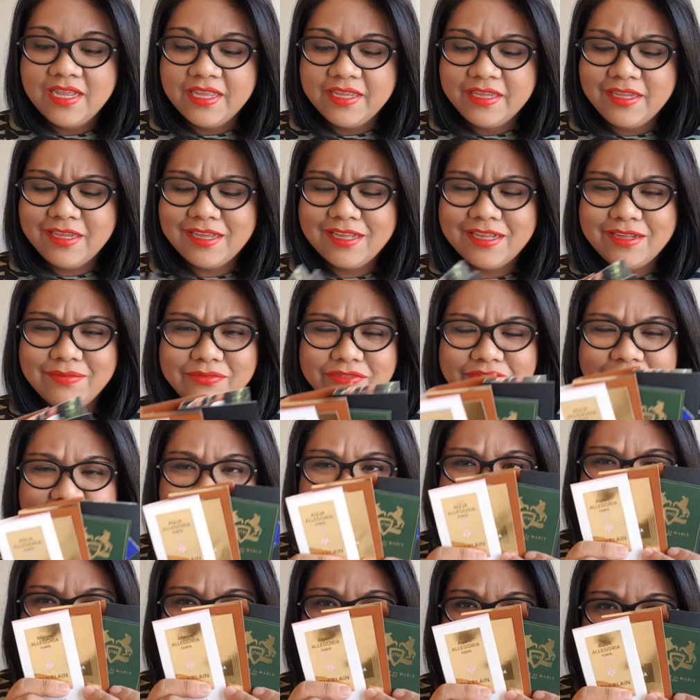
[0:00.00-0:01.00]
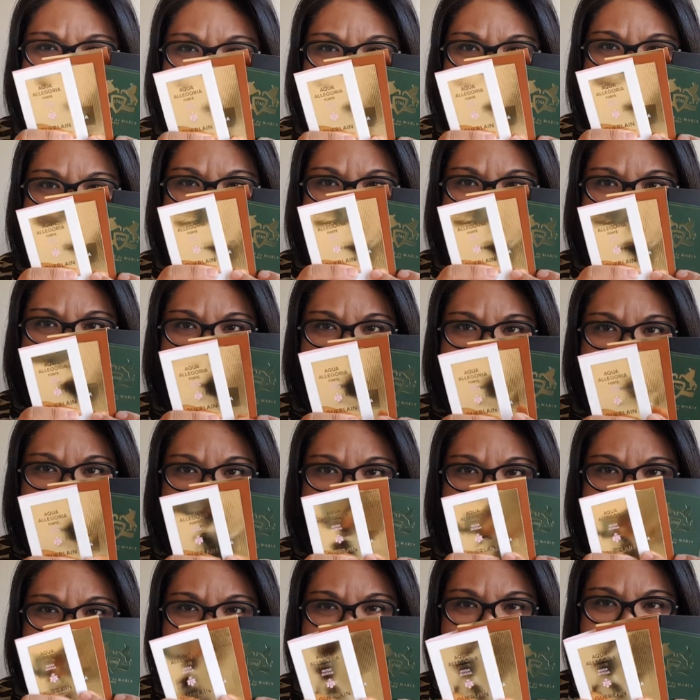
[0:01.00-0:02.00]
yeah, I'm very curious
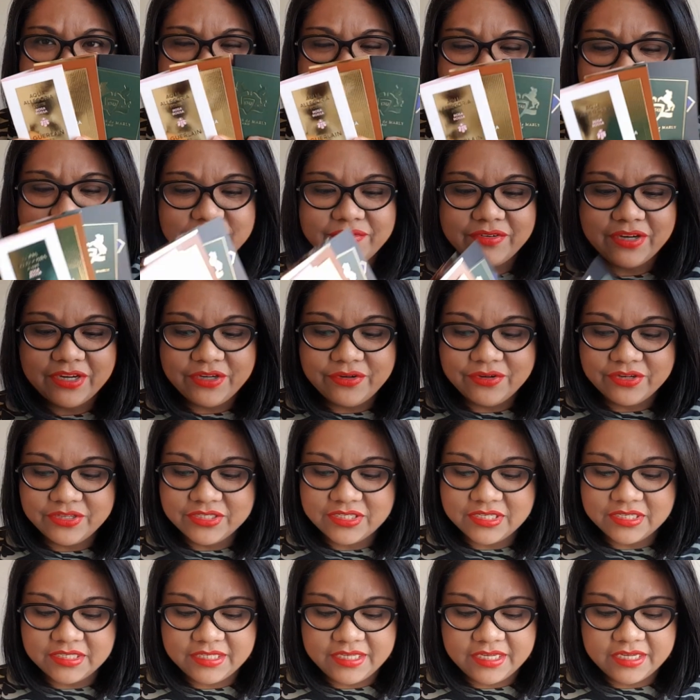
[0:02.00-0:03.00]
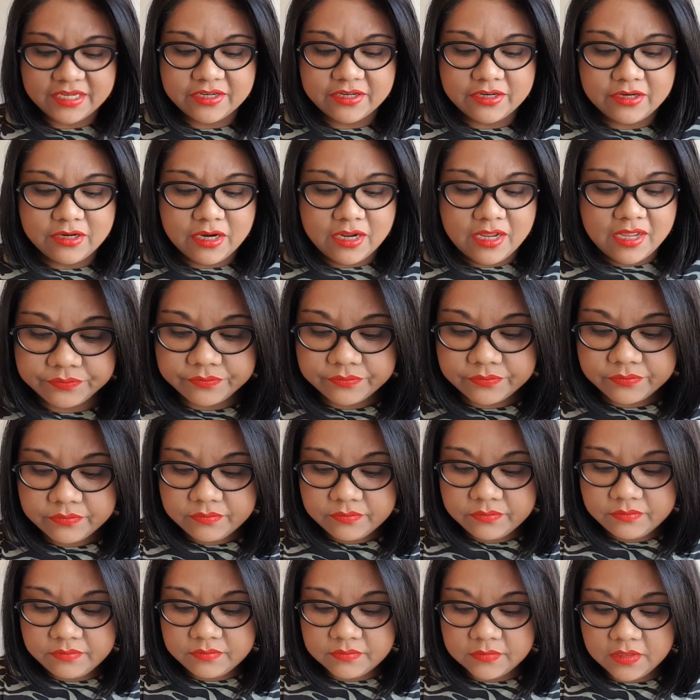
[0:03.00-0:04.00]
about these fragrances here.
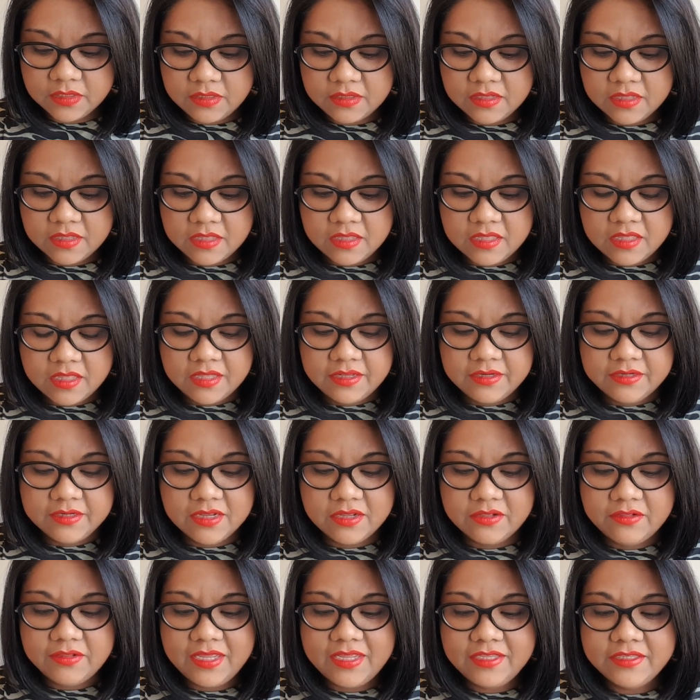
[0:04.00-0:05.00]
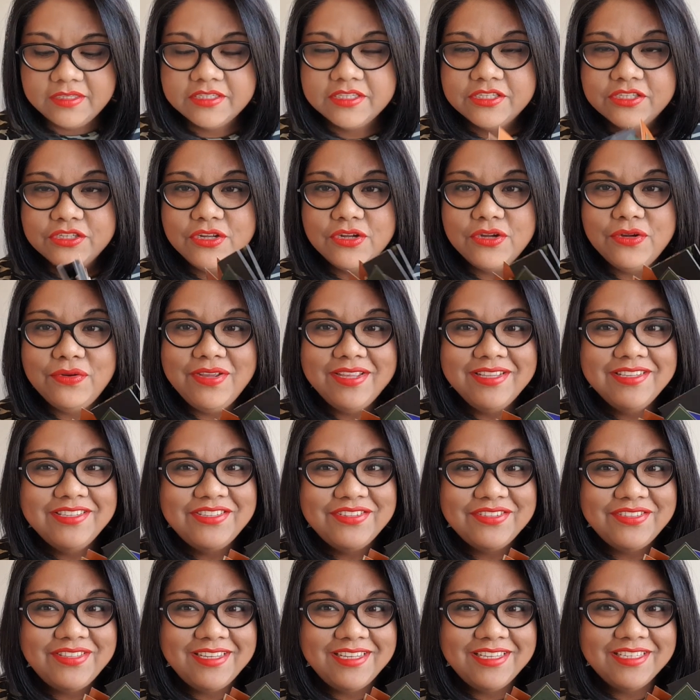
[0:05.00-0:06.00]
Now let's go
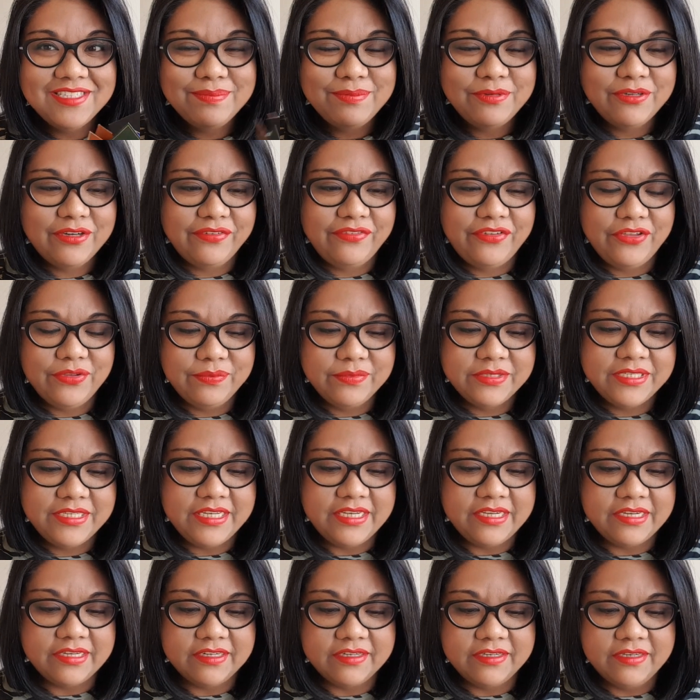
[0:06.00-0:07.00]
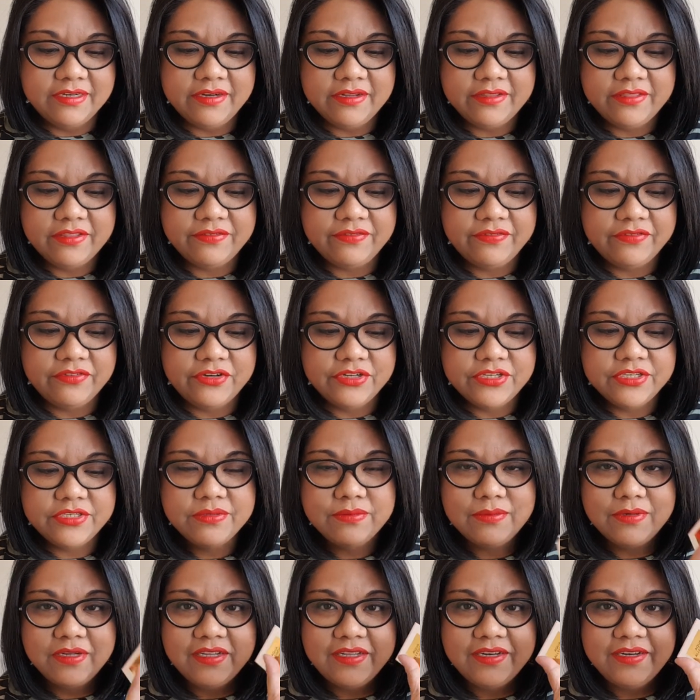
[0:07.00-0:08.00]
into these perfumes here. The first
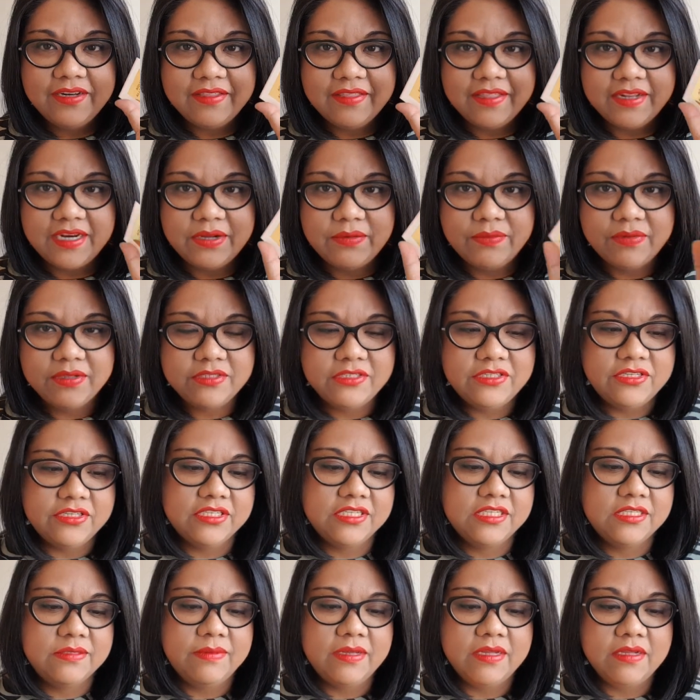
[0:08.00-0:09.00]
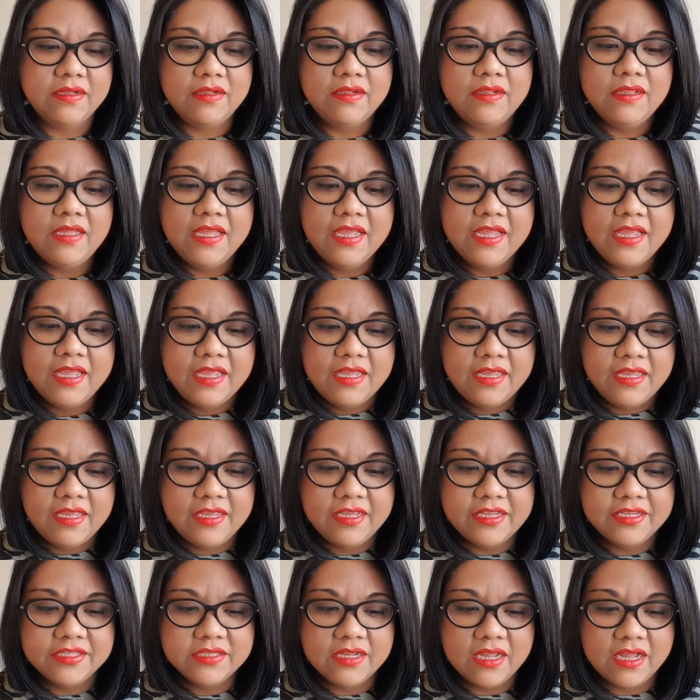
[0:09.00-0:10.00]
one that I want to smell
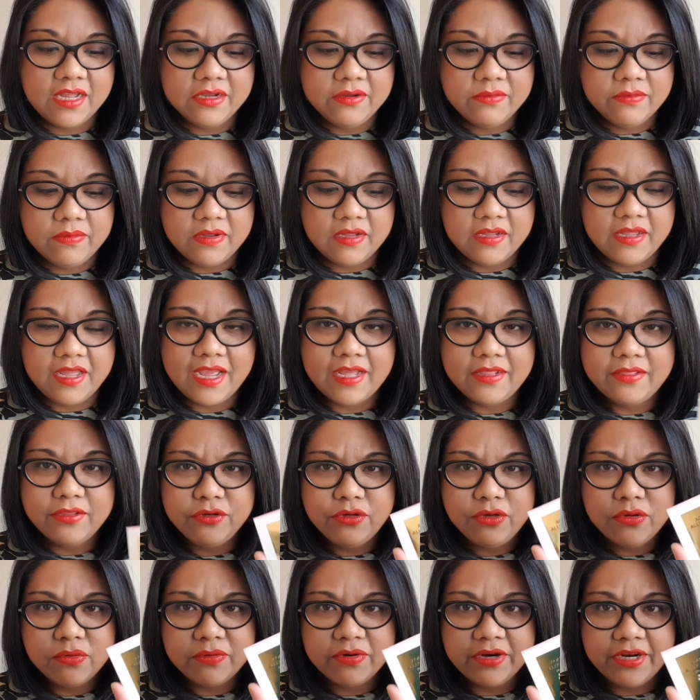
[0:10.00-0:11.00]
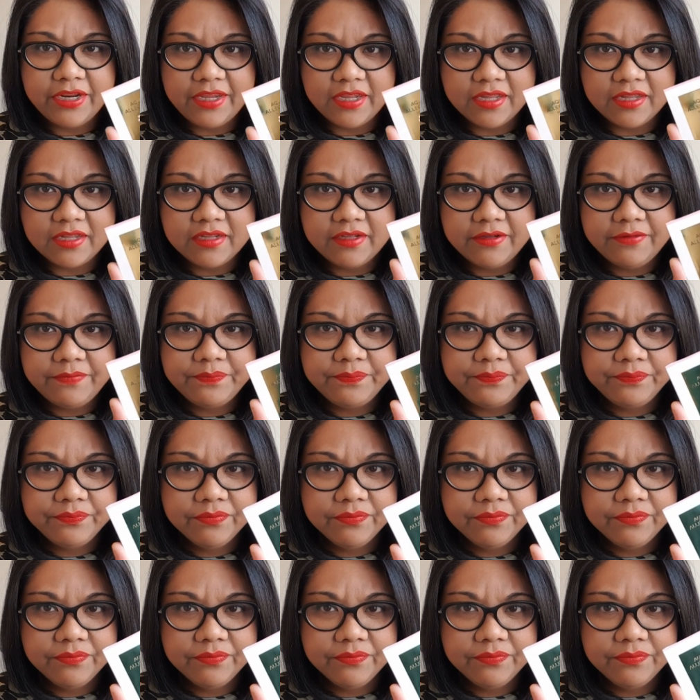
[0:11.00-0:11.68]
is Aqua Allegoria